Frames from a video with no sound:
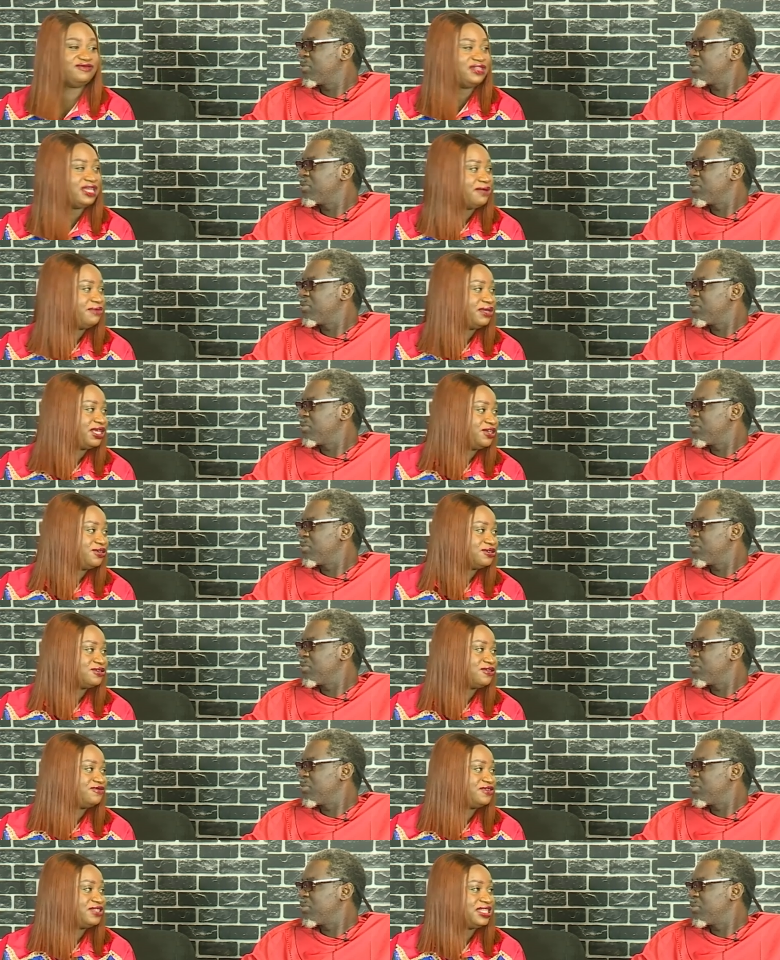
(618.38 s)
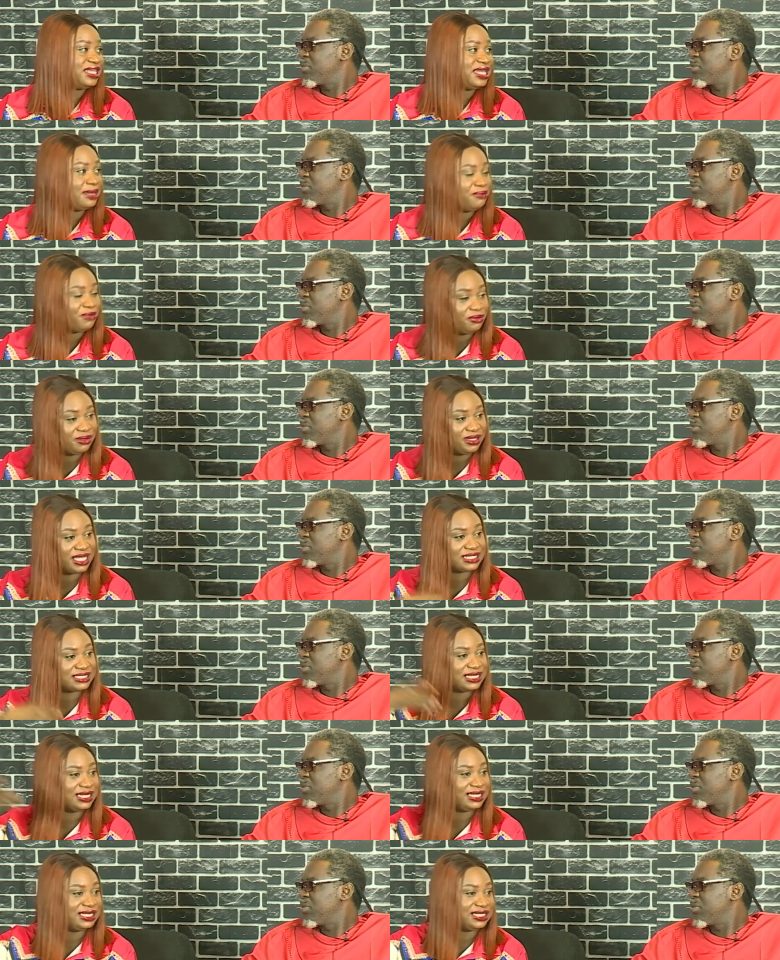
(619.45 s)
Speaker 1: they are making use of it there. Maybe they are
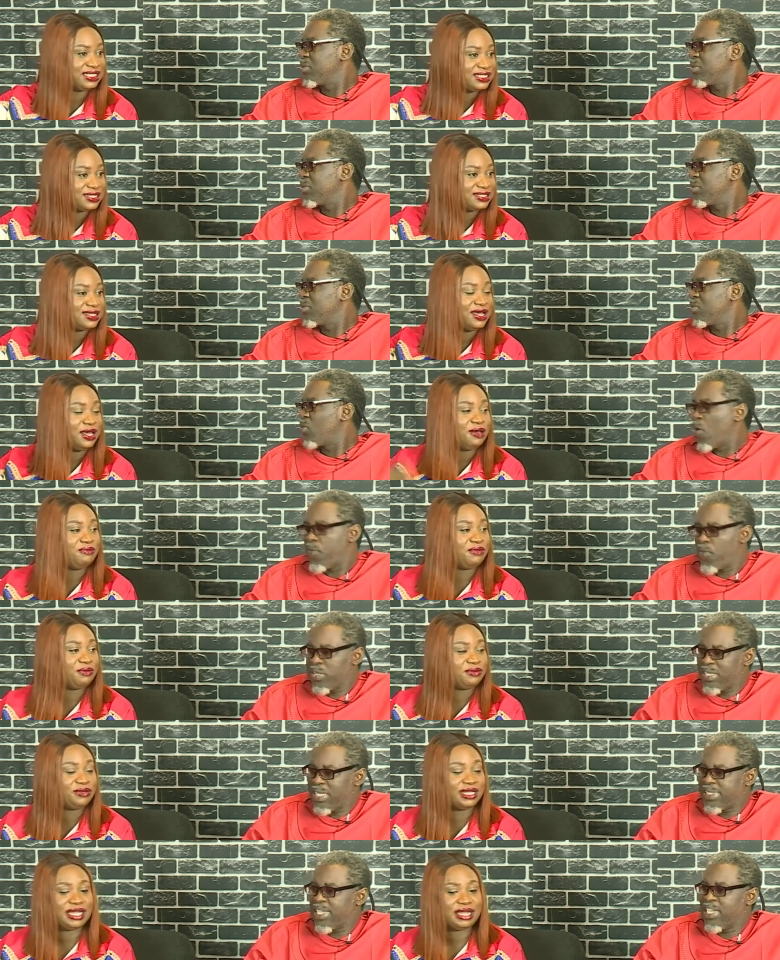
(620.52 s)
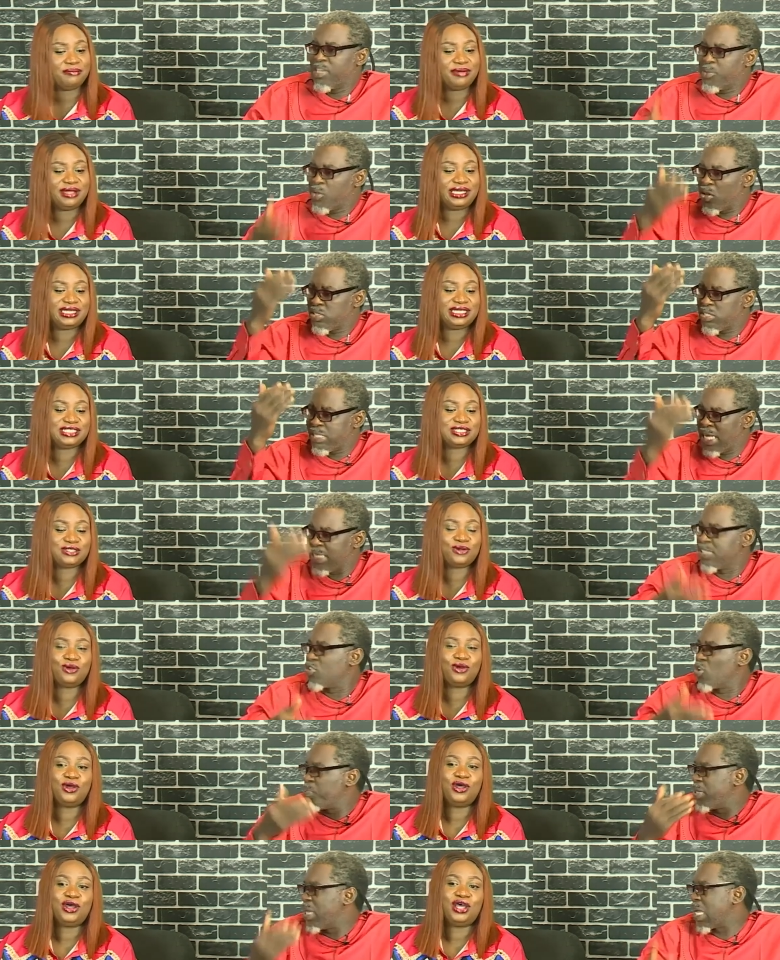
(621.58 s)
selling it to Of course, they're selling because it because that so, has not
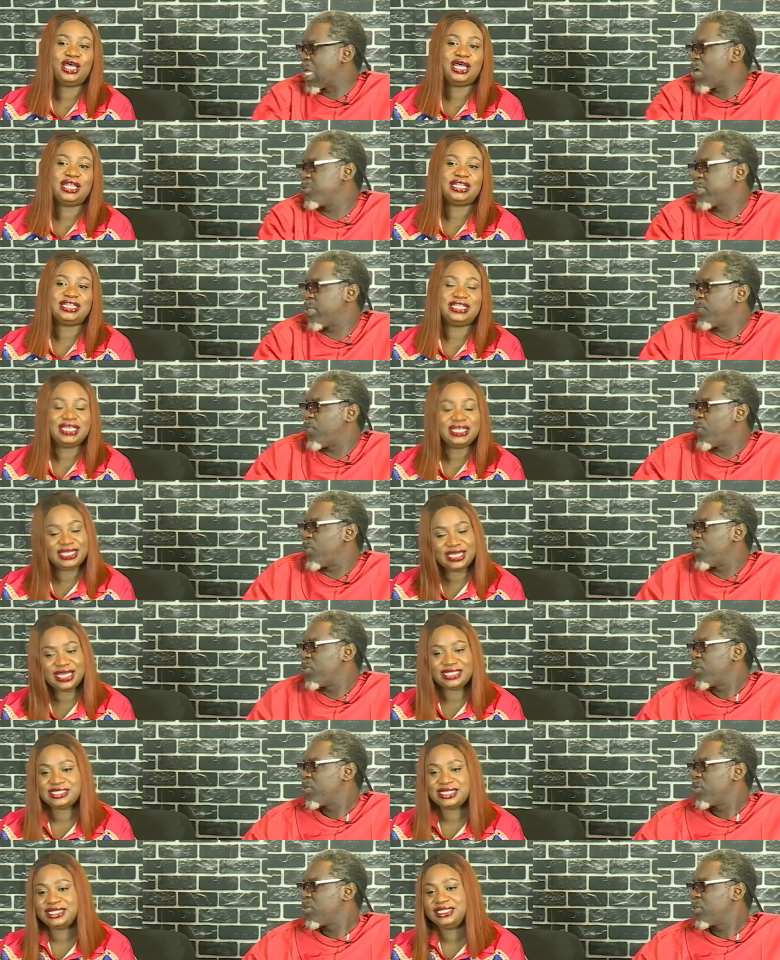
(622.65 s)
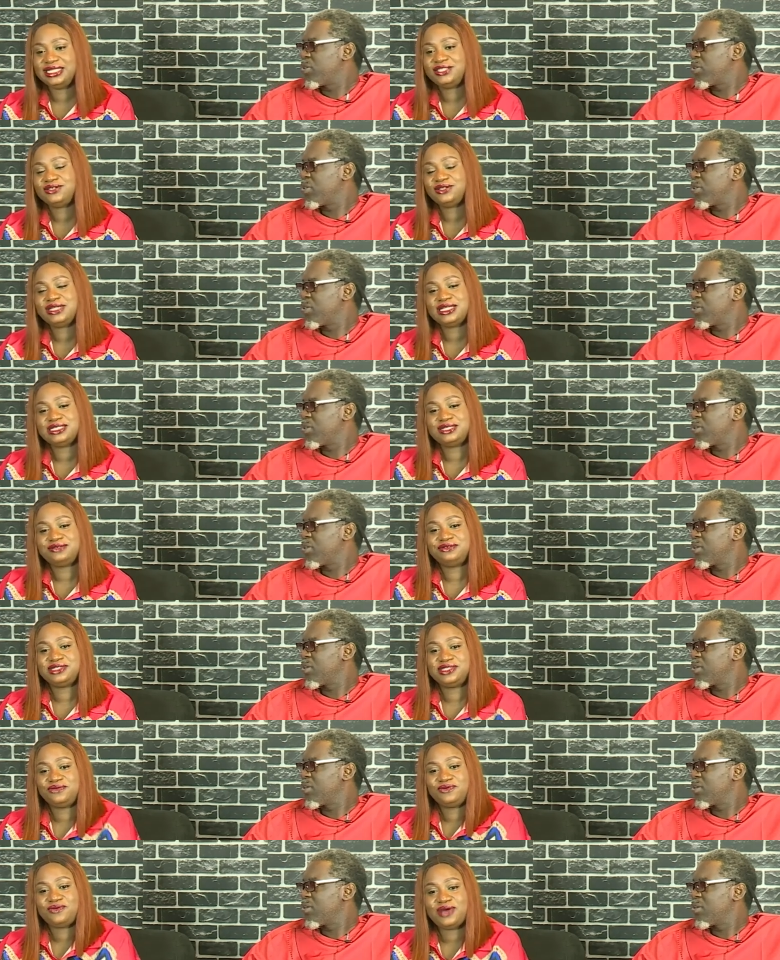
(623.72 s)
been accounted for. Exactly. So that's the
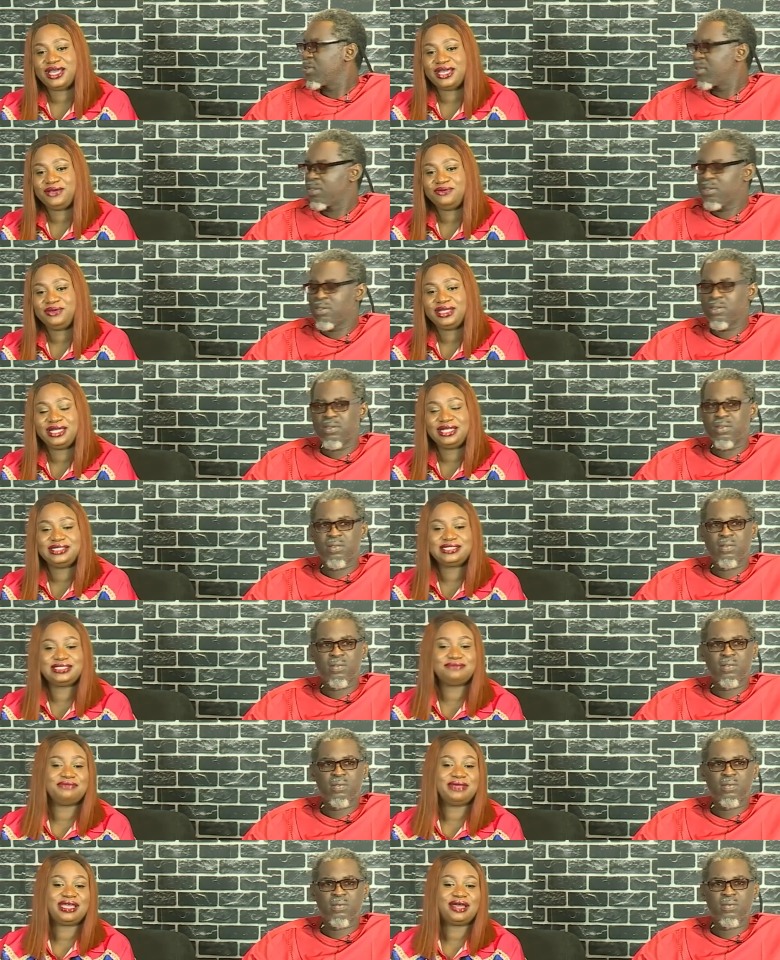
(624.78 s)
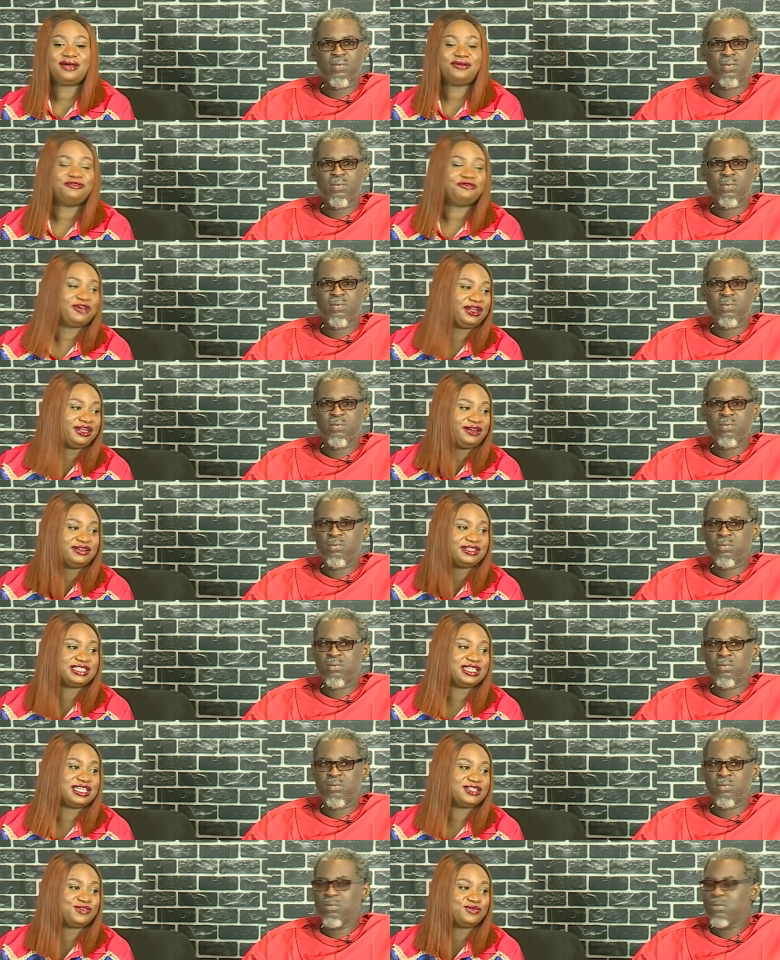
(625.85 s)
reason why we can't make our refineries
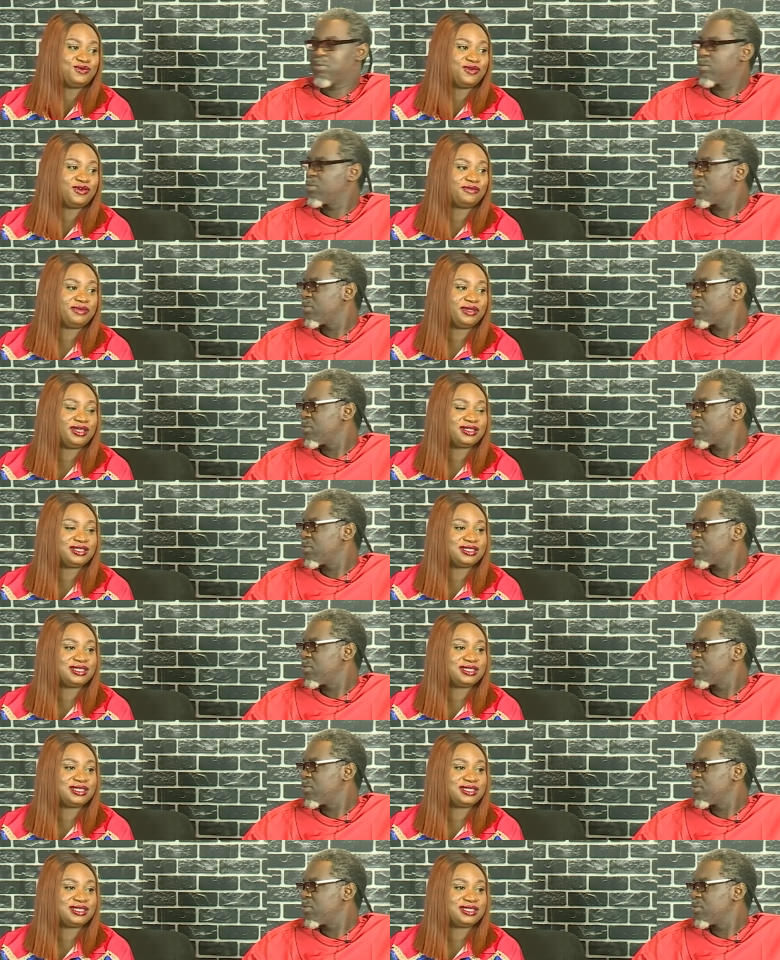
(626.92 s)
here to work because